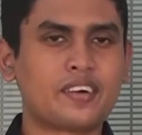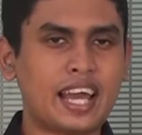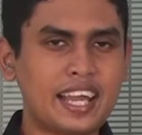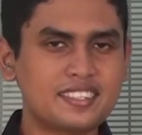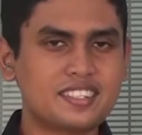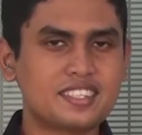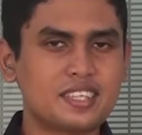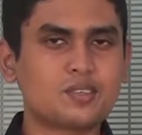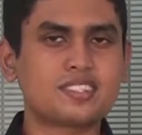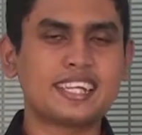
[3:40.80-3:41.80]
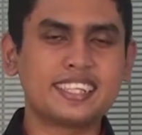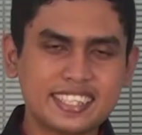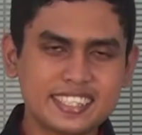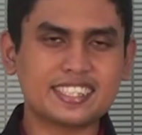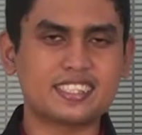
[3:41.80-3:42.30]
lines, your
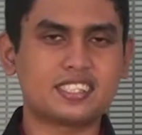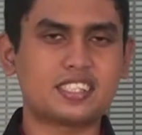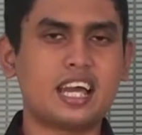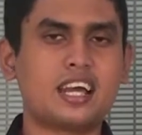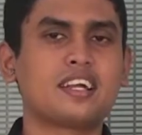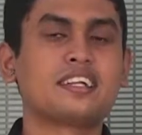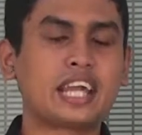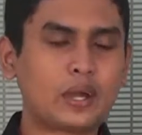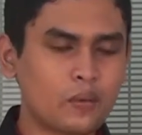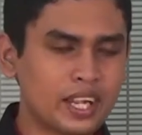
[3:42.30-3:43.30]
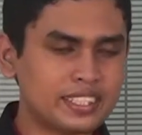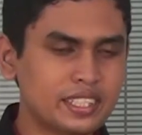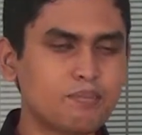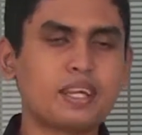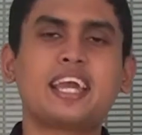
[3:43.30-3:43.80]
sentences are
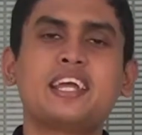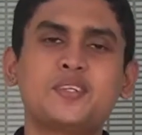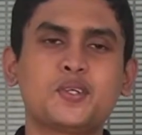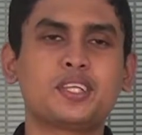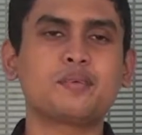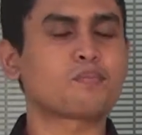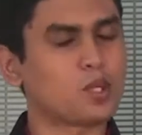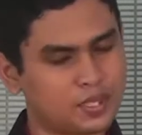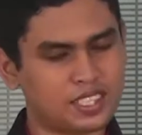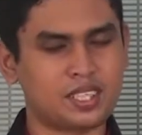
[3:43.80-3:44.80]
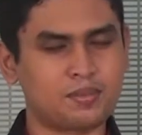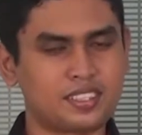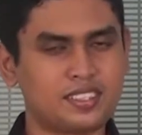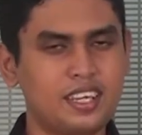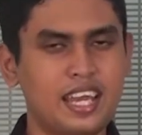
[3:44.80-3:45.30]
decorated by ensuring proper
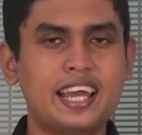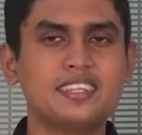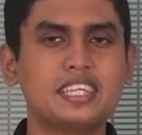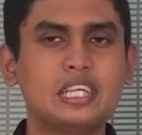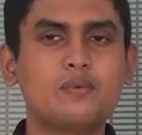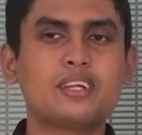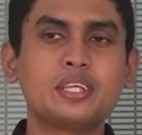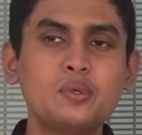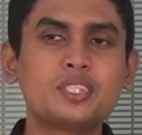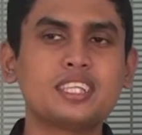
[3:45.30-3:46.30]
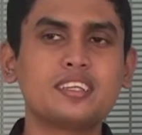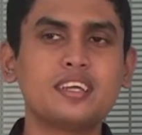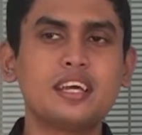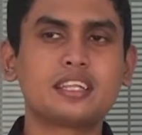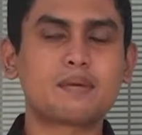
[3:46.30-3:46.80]
grammar, and you are using
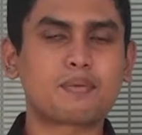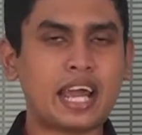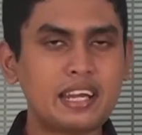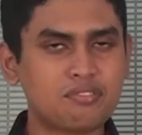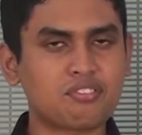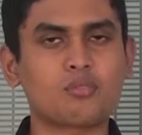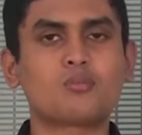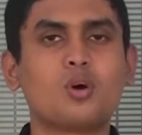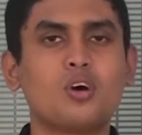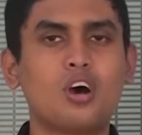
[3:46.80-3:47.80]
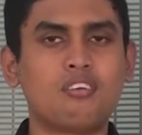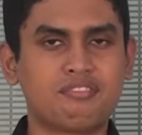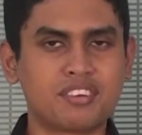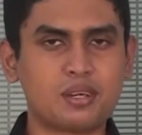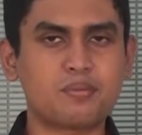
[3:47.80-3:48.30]
the right form of
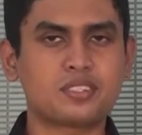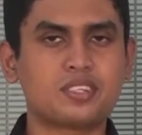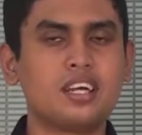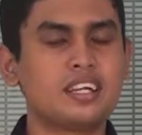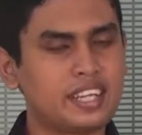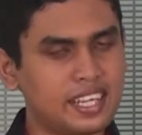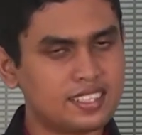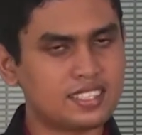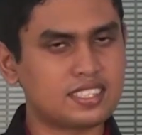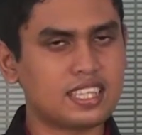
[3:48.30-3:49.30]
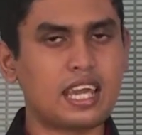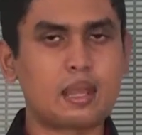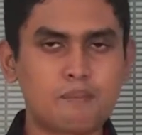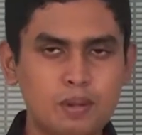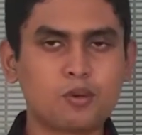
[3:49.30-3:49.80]
verbs, tense,
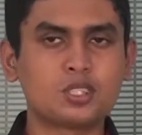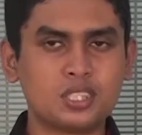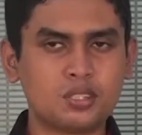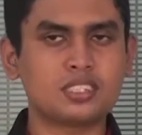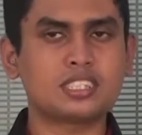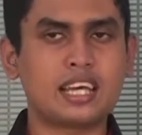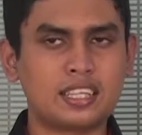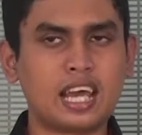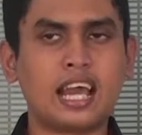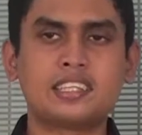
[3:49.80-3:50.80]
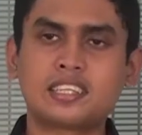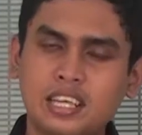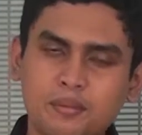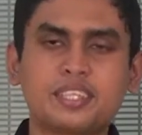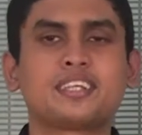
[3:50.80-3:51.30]
and prepositions and other
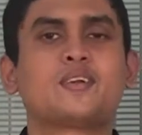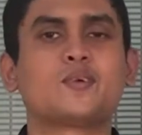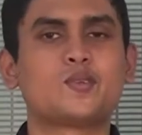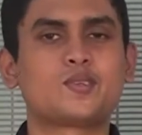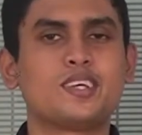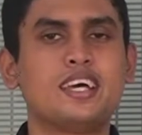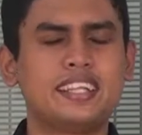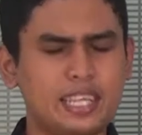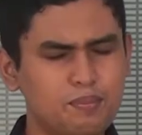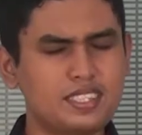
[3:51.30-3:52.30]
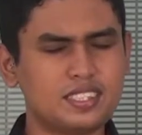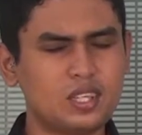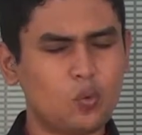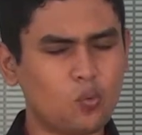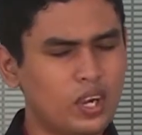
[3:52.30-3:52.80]
grammatical tools. That means
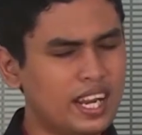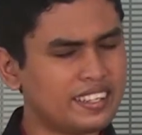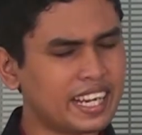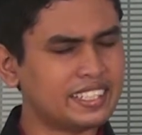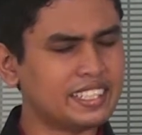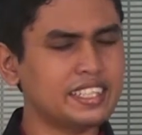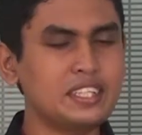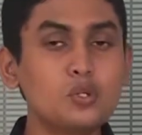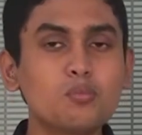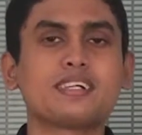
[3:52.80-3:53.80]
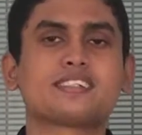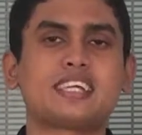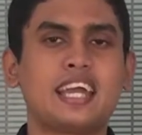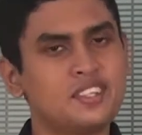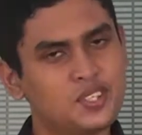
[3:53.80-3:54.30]
while writing, you must
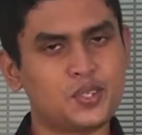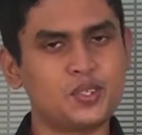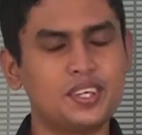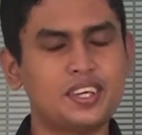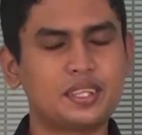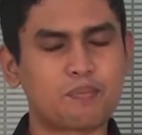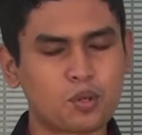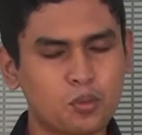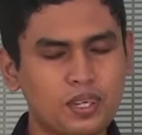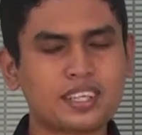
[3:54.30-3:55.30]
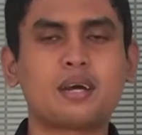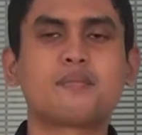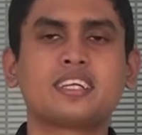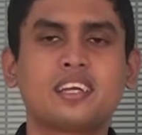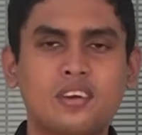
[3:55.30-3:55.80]
ensure the proper
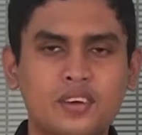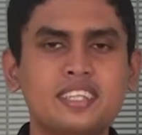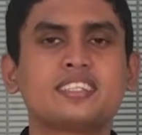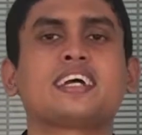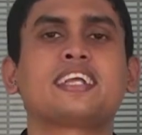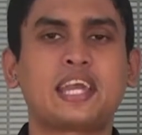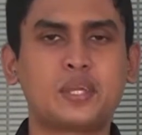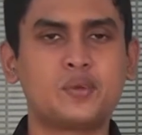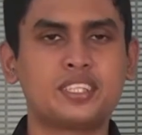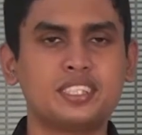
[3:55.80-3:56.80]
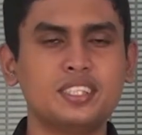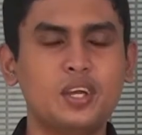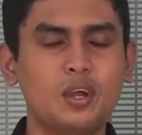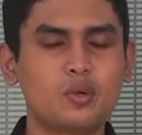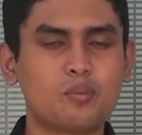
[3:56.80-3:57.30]
grammatical range and accuracy
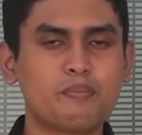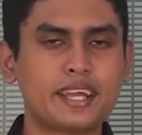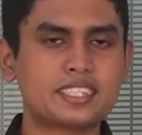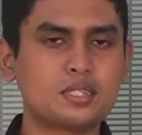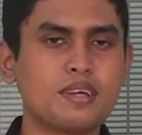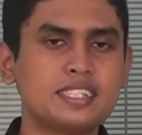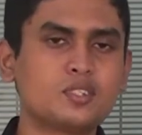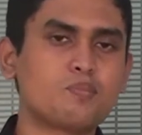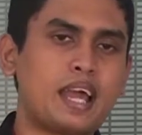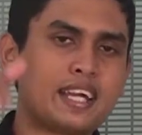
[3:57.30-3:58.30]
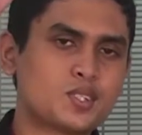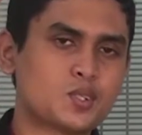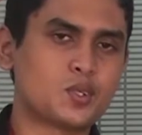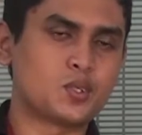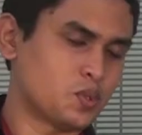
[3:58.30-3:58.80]
to maximize your band
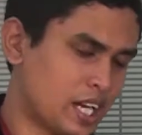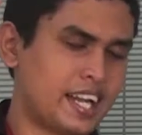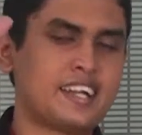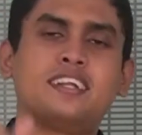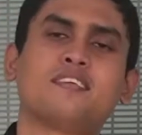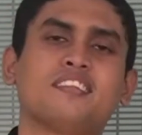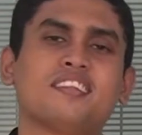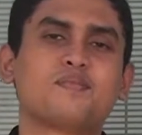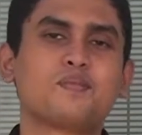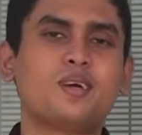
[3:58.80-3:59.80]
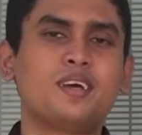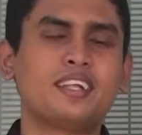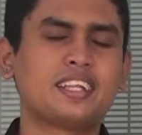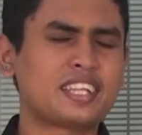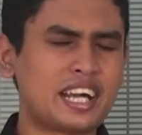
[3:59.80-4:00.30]
score to a higher
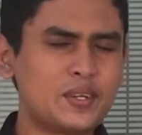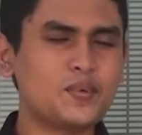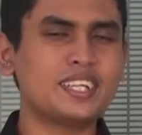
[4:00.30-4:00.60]
level. Third